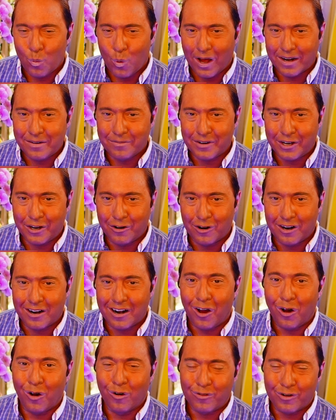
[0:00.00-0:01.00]
One
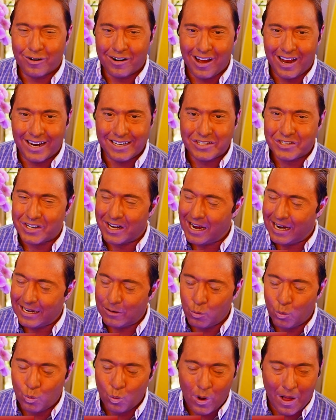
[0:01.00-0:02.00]
viewer overnight
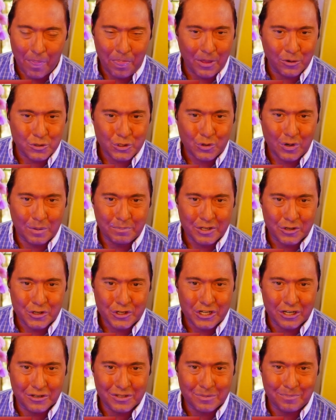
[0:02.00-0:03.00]
said, I want those
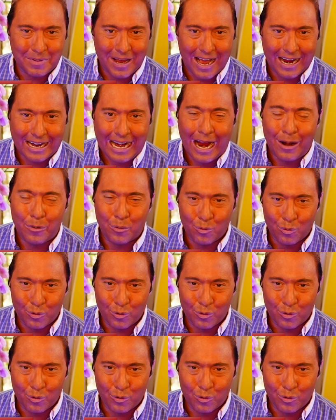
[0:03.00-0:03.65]
crypto shows back.